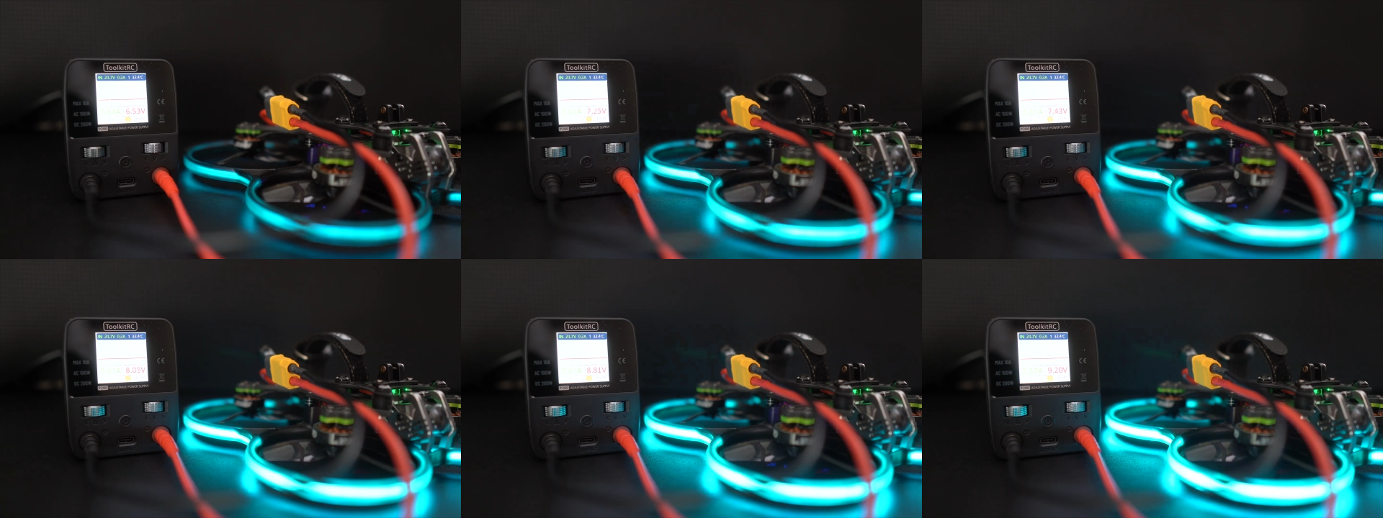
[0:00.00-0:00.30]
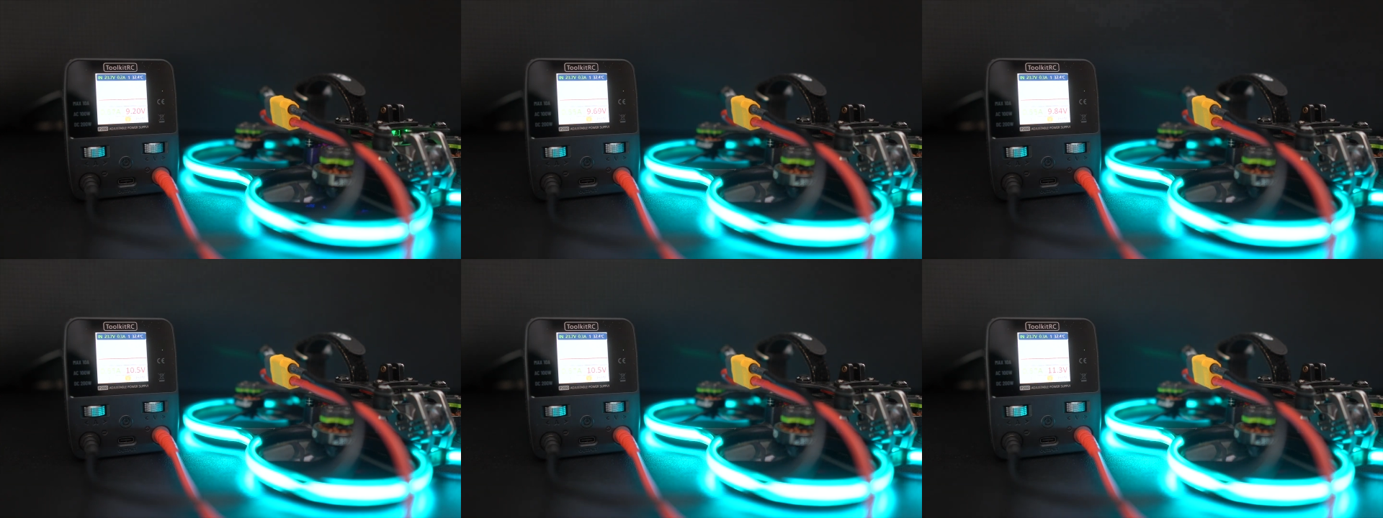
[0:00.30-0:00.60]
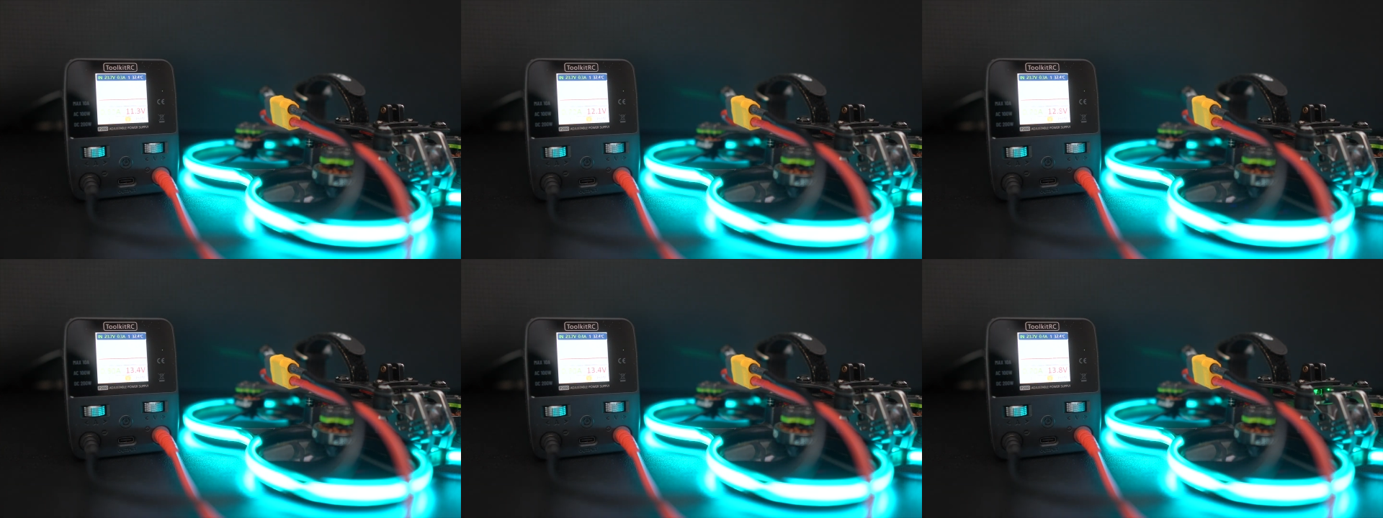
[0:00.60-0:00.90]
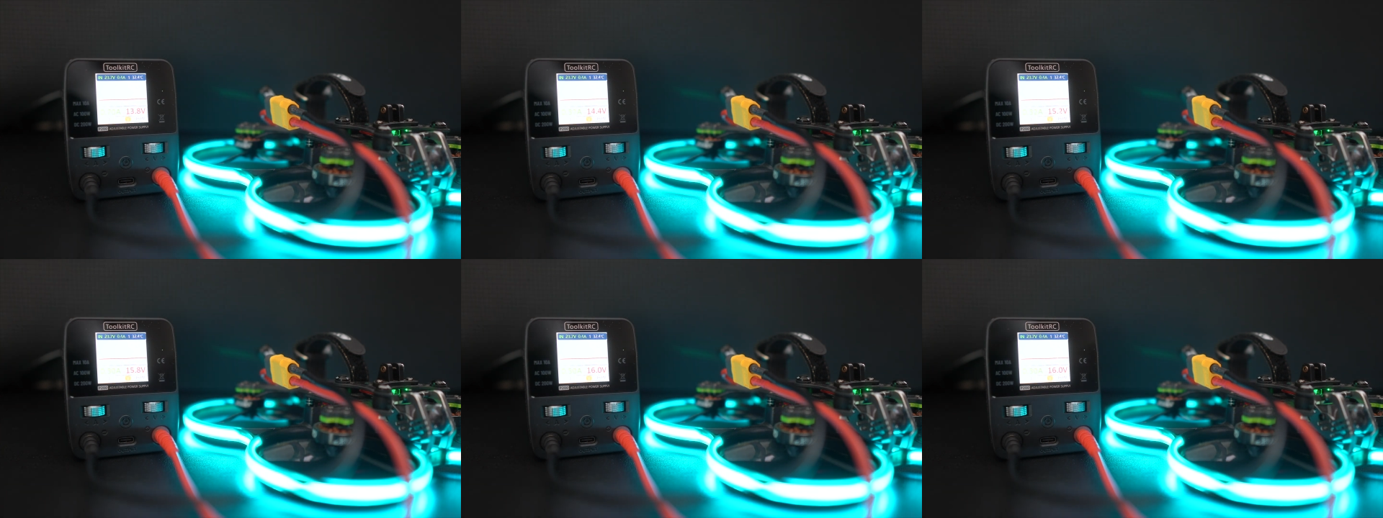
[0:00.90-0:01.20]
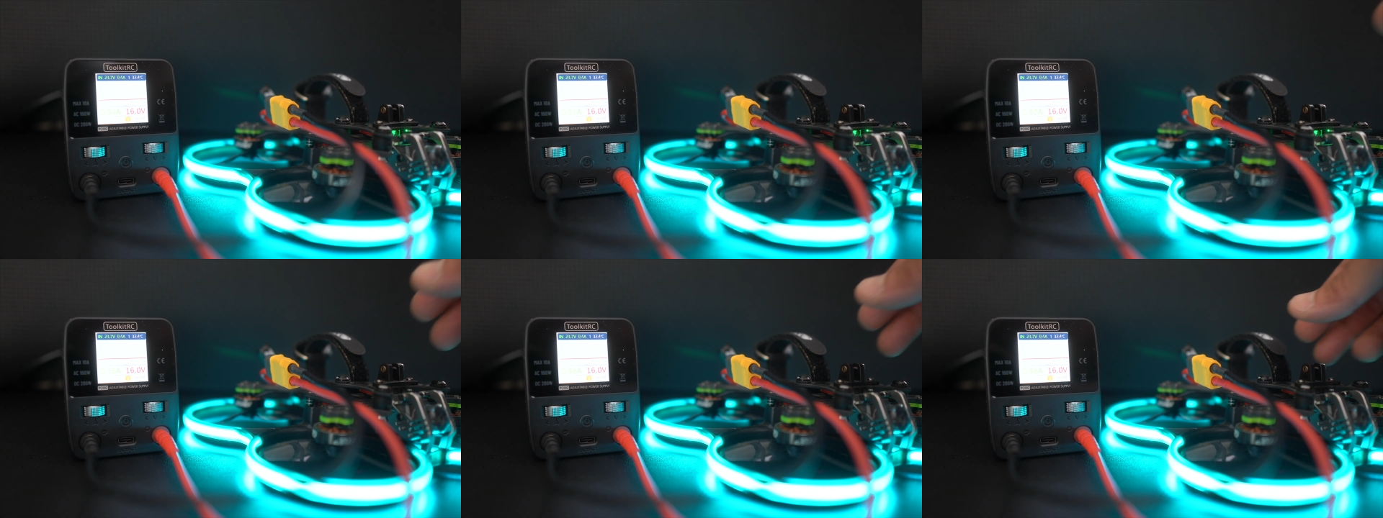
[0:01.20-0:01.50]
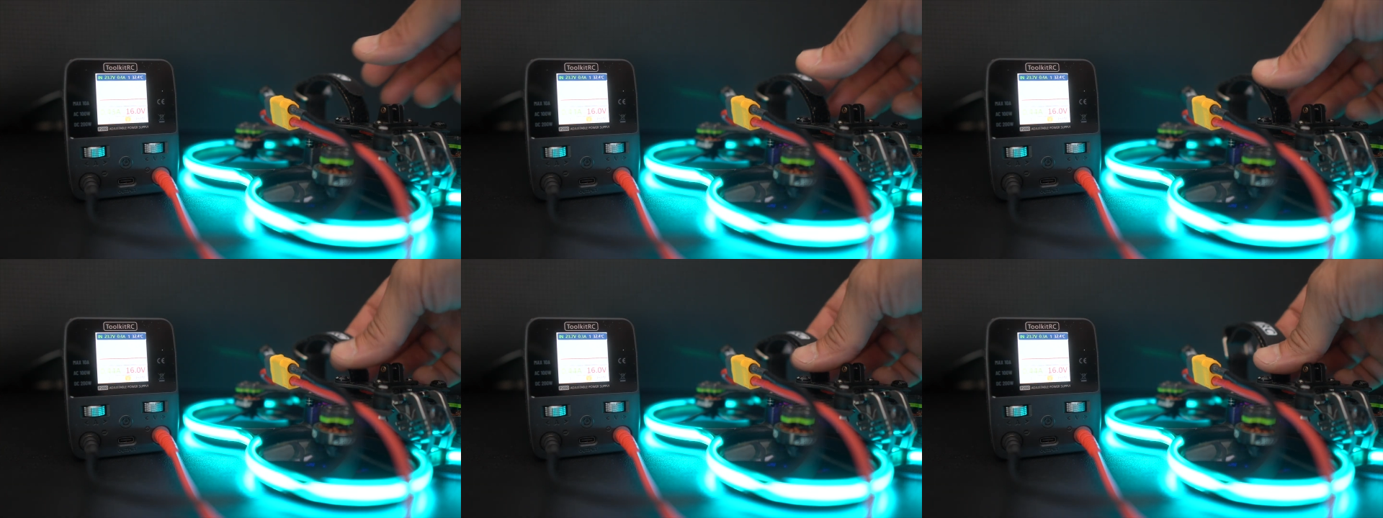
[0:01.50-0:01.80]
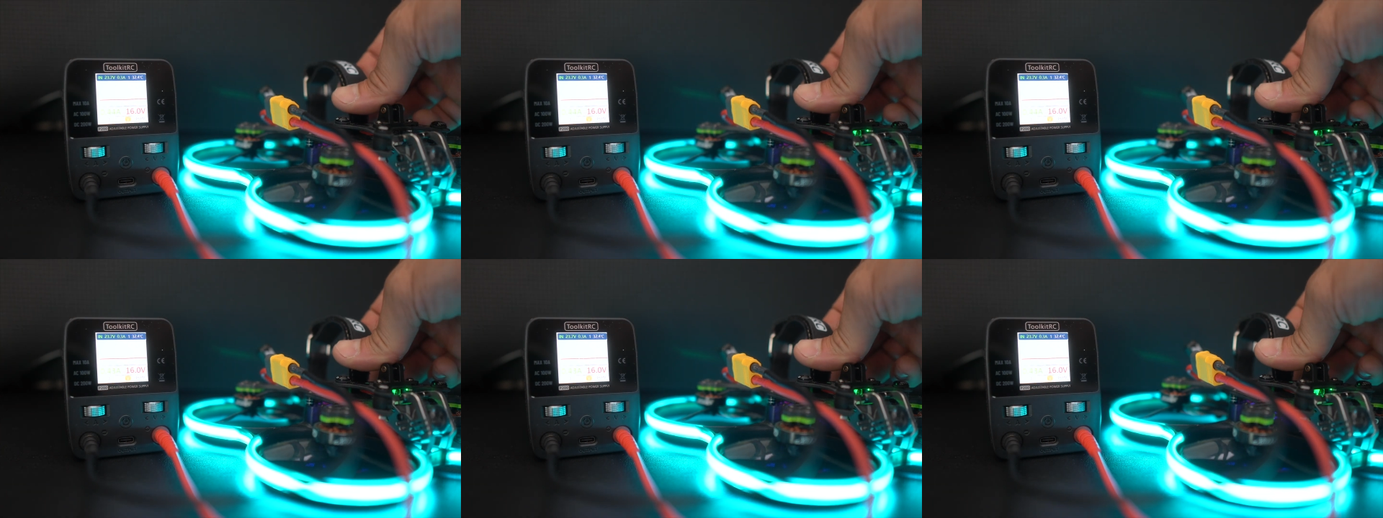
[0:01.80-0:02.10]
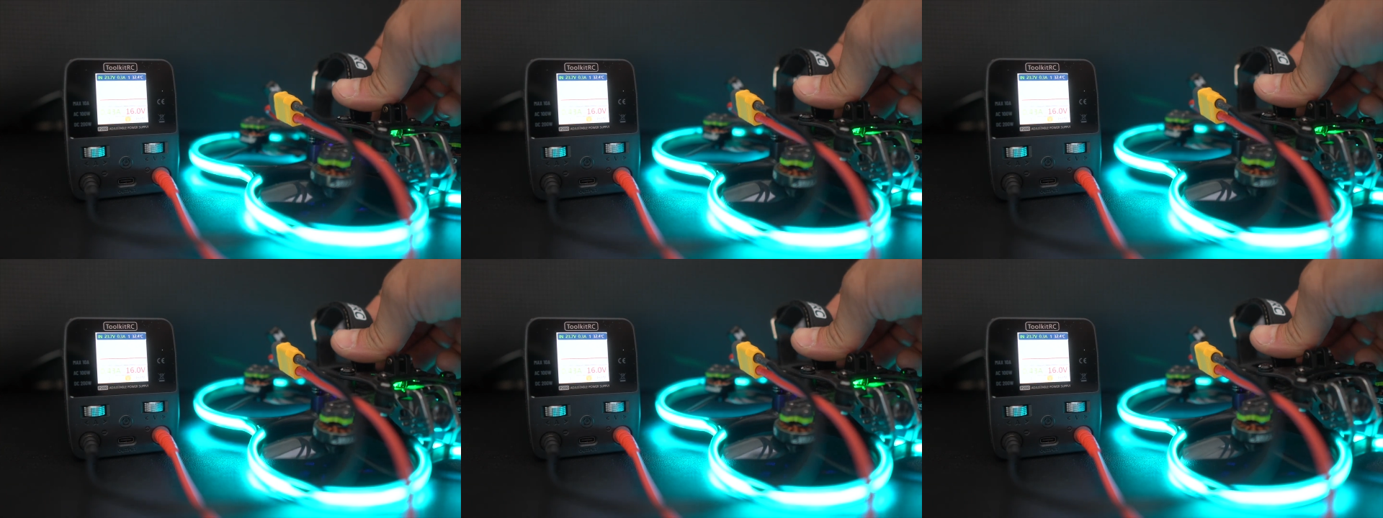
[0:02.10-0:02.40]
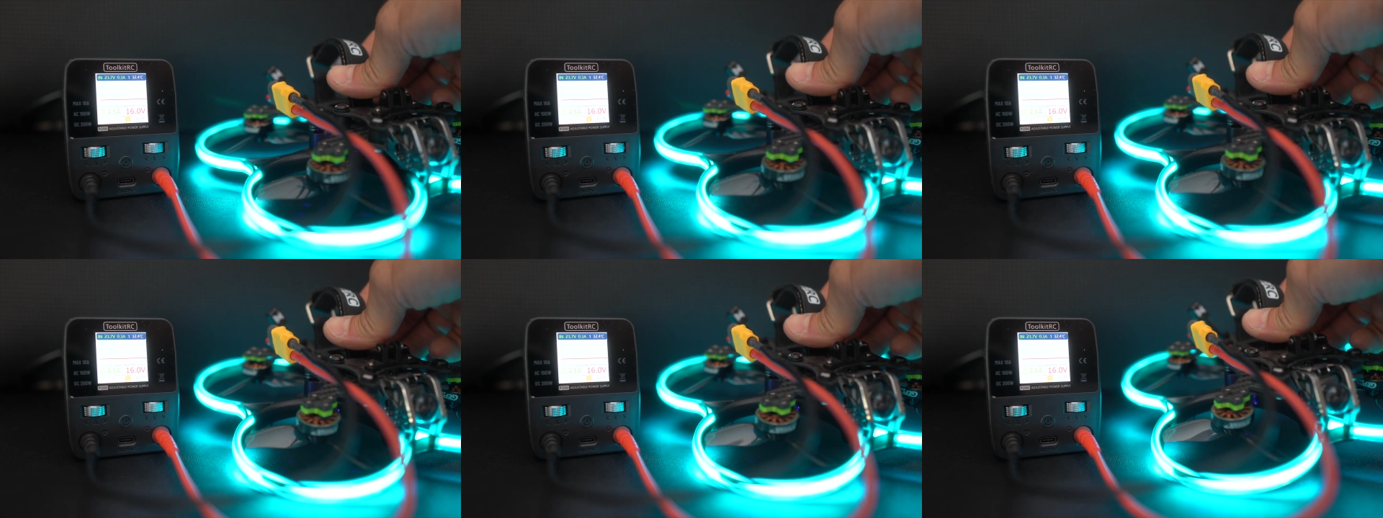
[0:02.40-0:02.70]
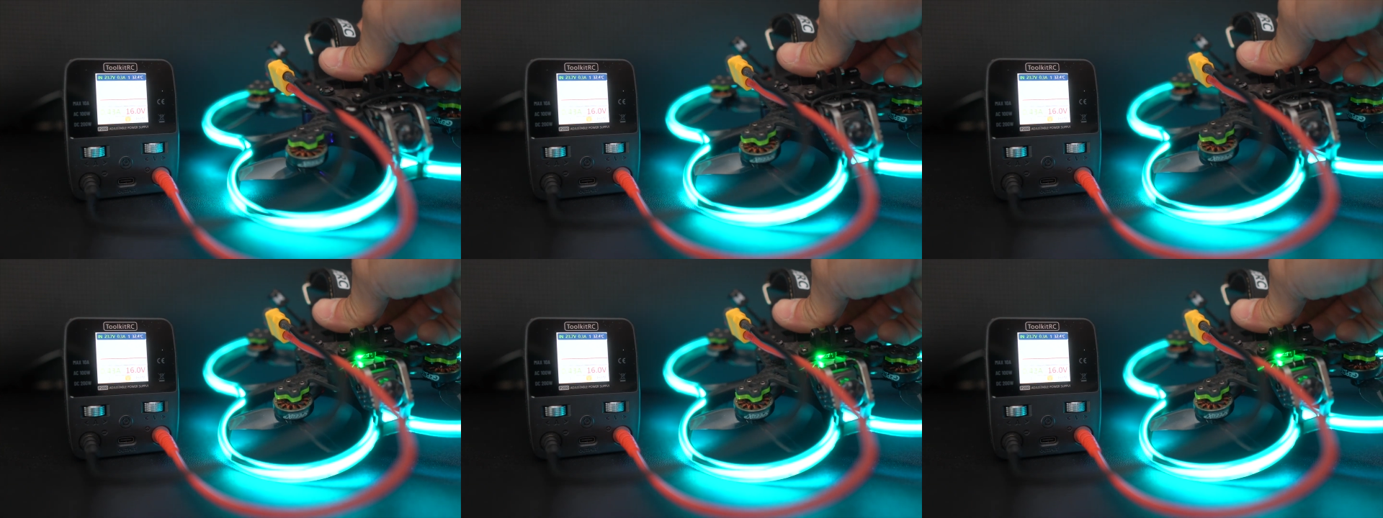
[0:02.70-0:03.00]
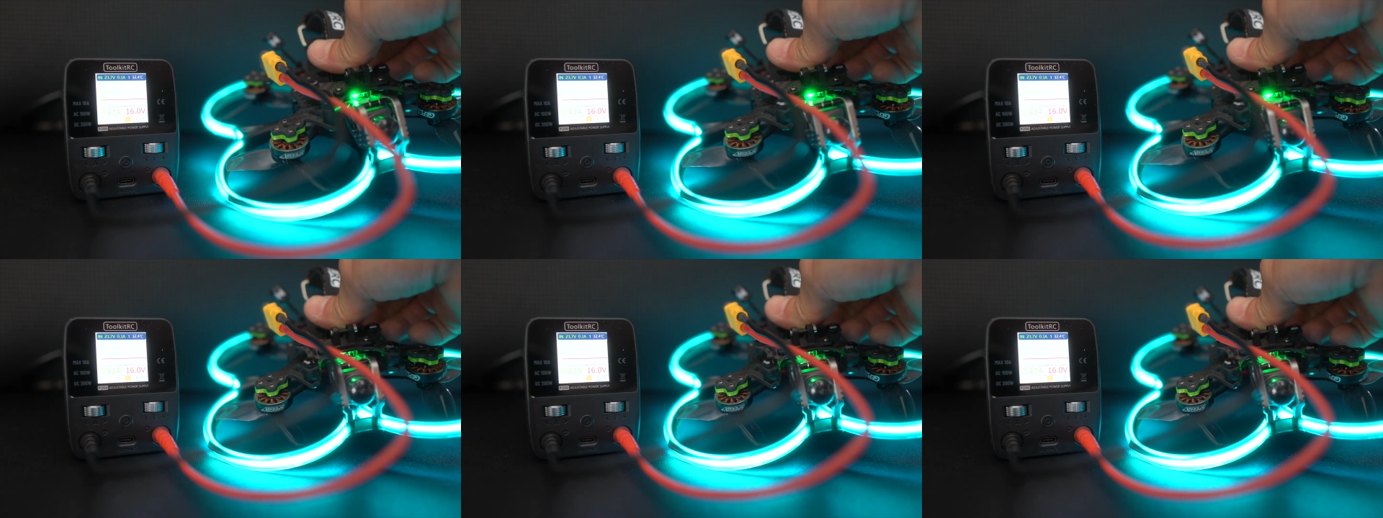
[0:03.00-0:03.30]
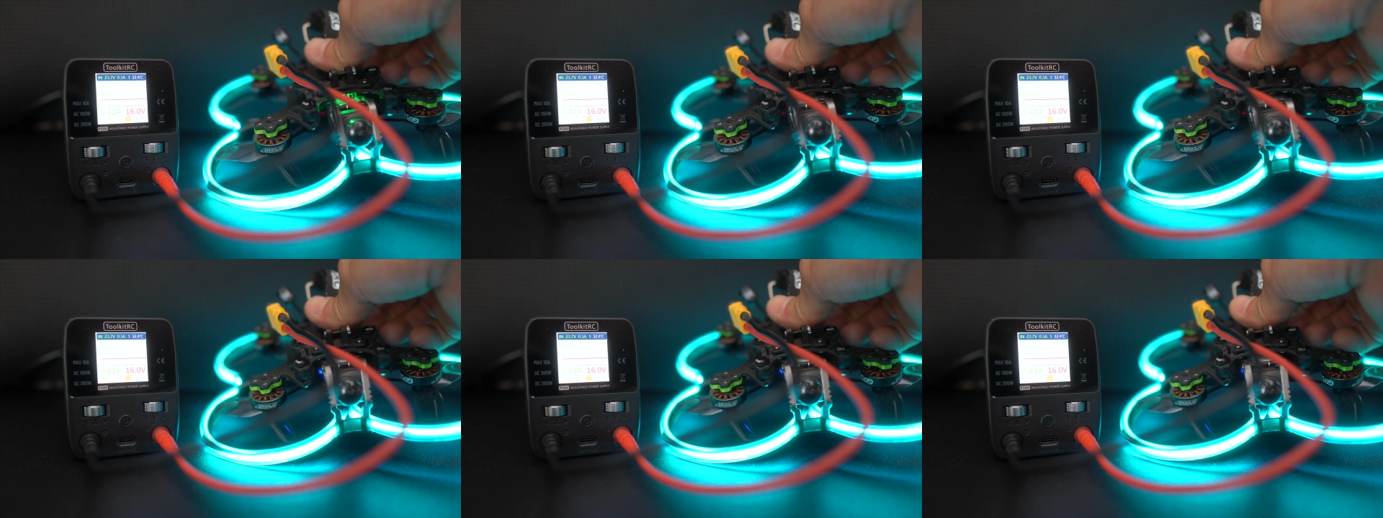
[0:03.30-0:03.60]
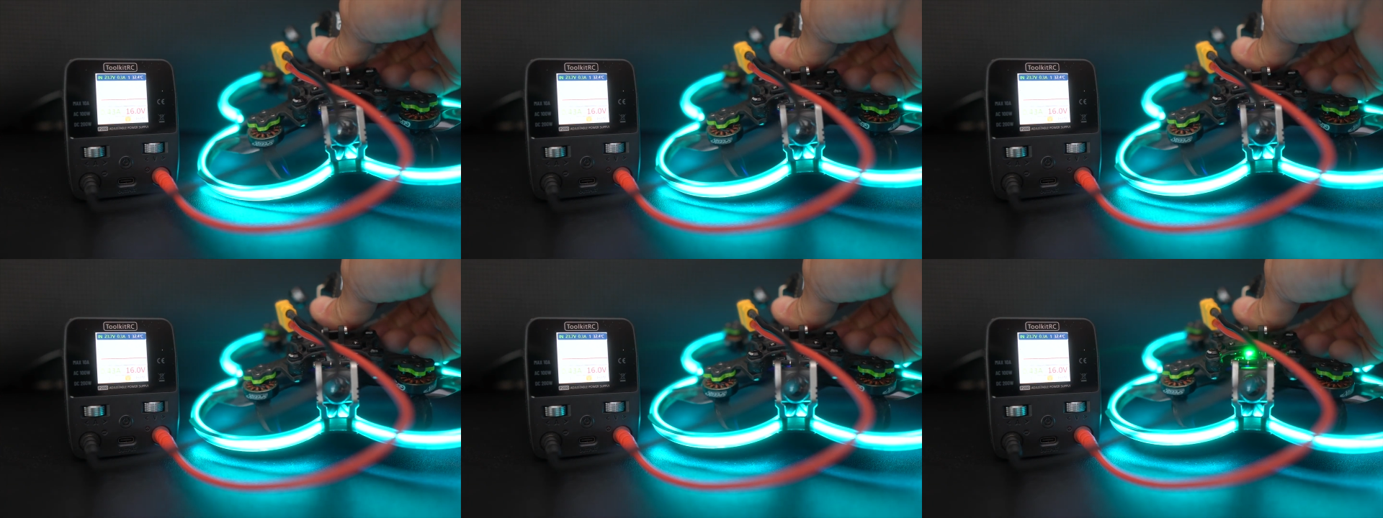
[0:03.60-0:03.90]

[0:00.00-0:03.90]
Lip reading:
Nobody's mouth can be seen.